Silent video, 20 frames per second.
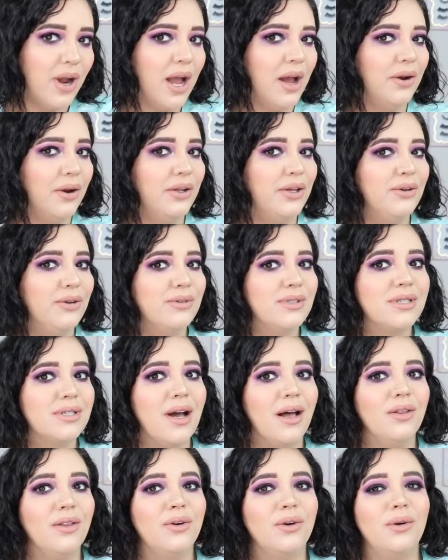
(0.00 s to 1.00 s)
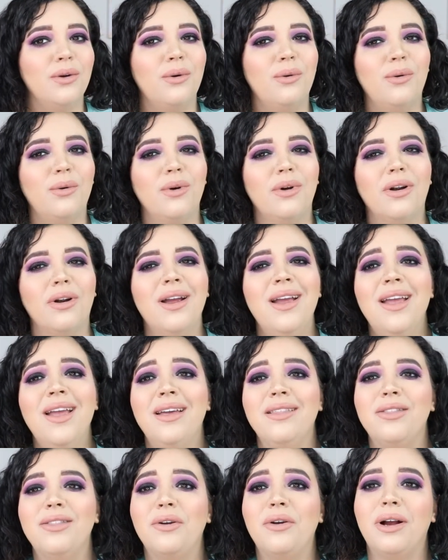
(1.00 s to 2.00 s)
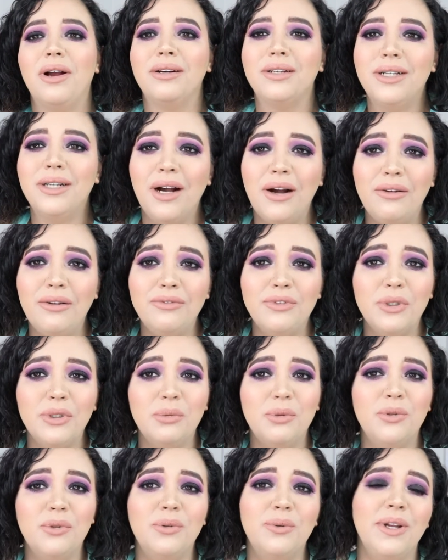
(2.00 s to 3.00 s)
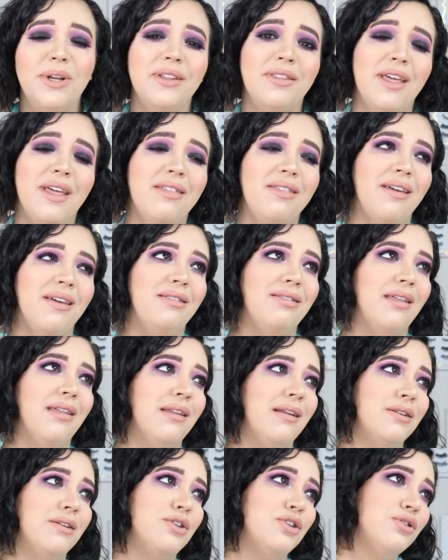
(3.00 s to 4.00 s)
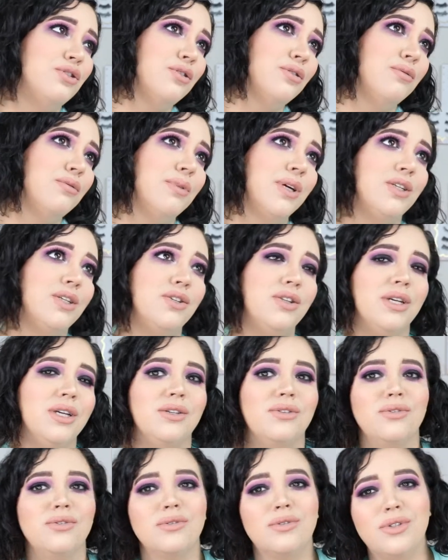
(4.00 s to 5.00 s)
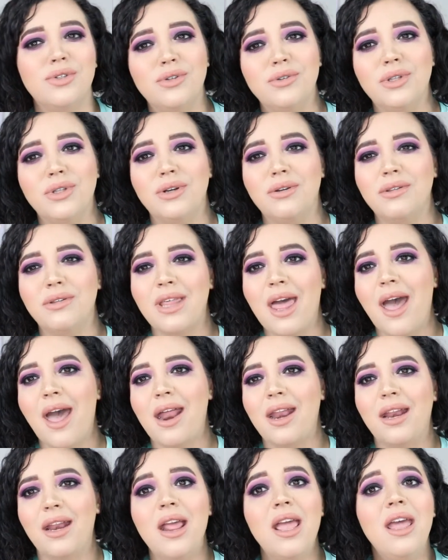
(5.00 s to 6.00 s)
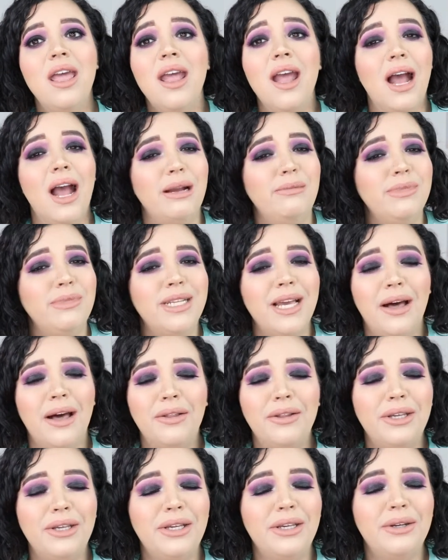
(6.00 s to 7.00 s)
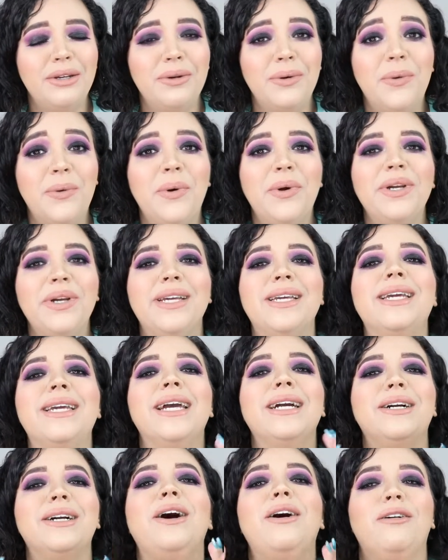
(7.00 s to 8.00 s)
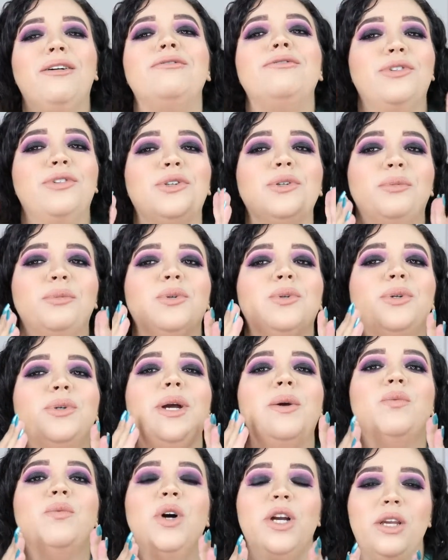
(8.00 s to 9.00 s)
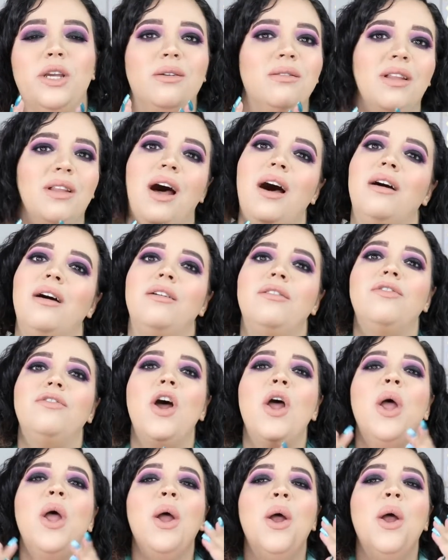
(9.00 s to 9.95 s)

how to use color or they're not comfortable where they think that it's too much this or too little that. And I'm telling you, get comfortable in what you love